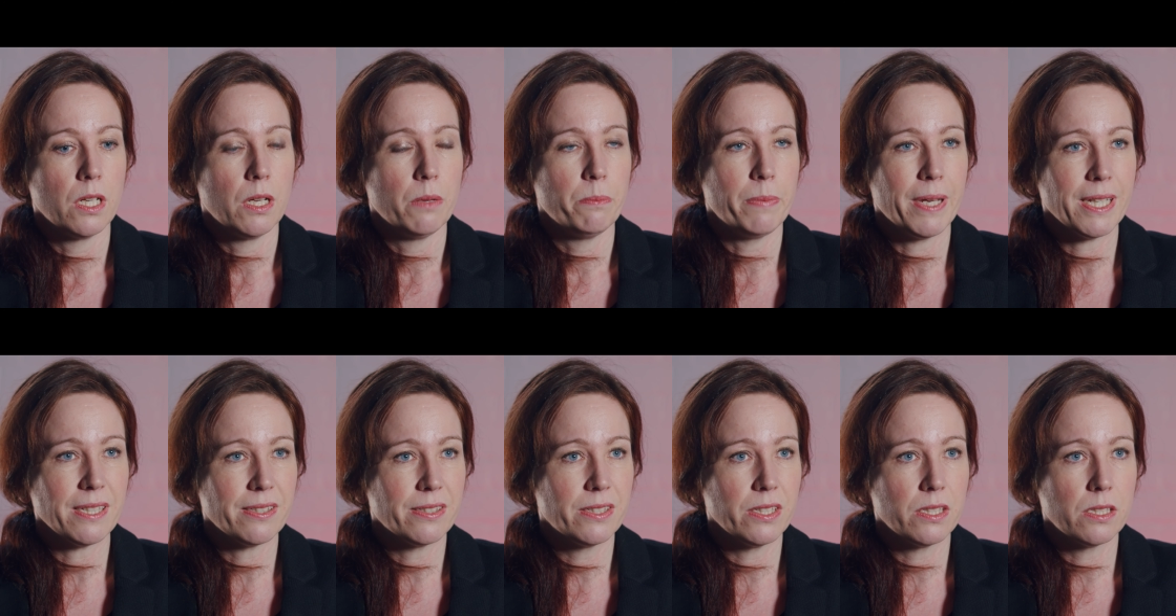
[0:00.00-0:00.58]

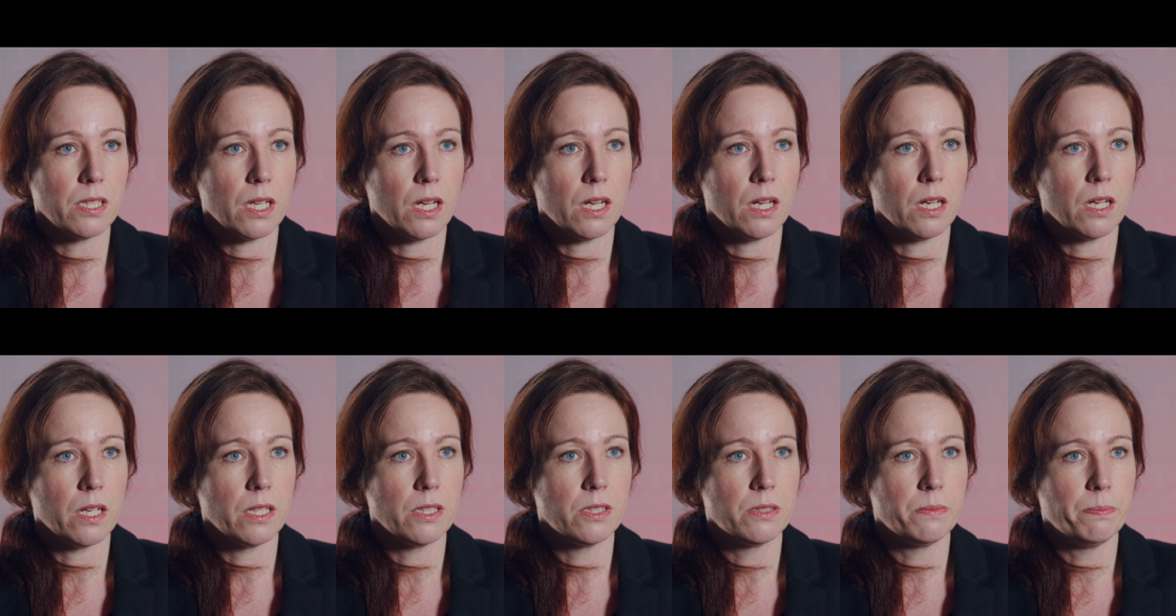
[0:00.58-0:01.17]

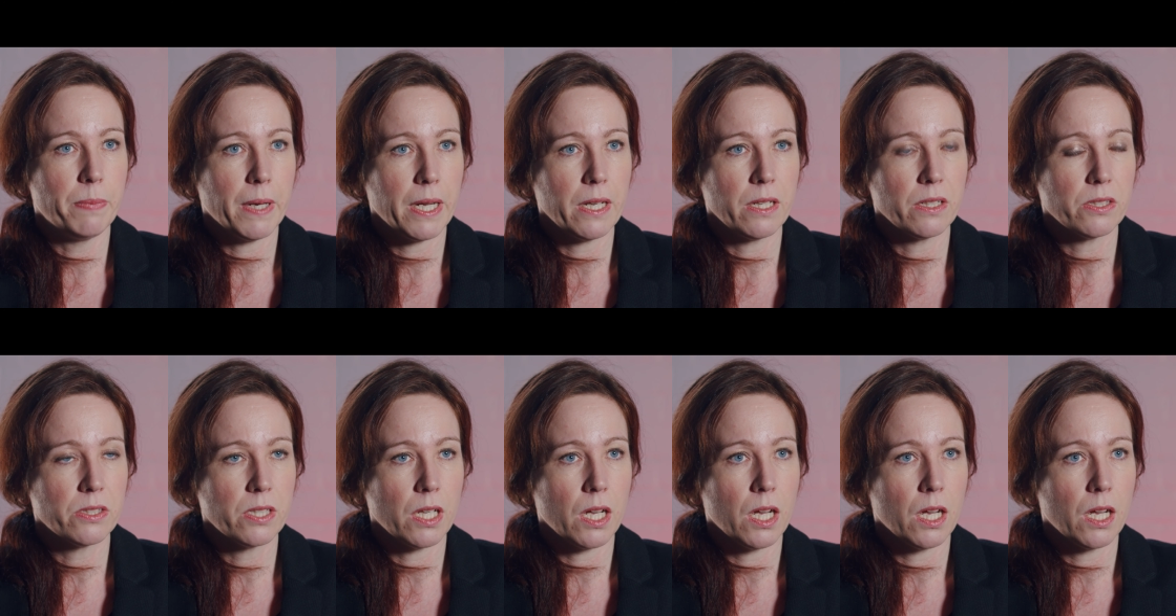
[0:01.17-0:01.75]
pesticides,
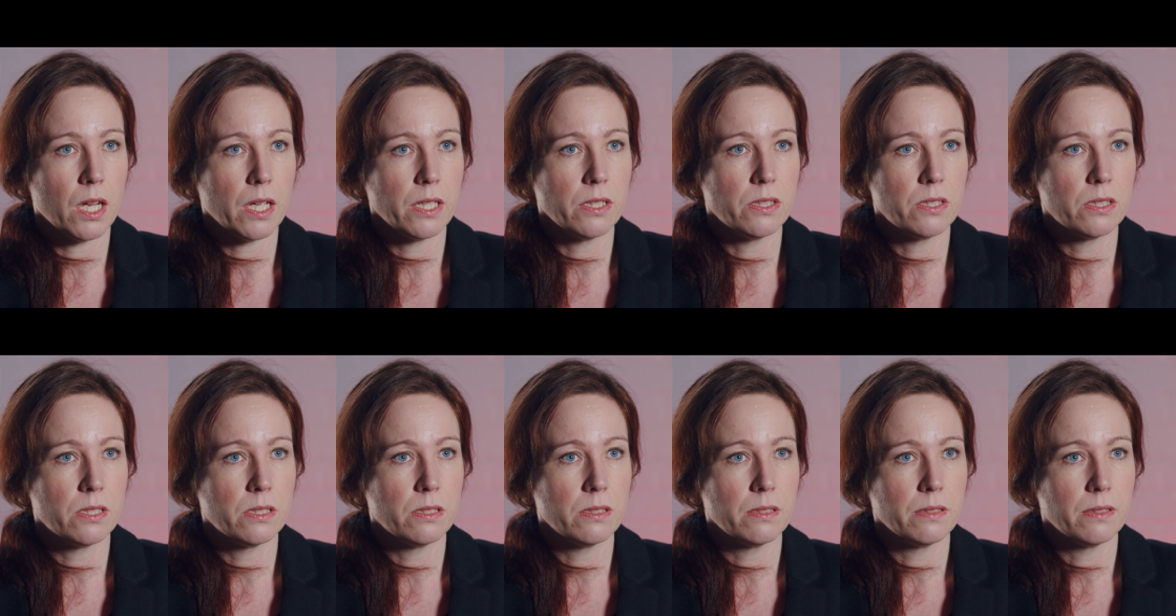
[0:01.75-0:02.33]
biocides.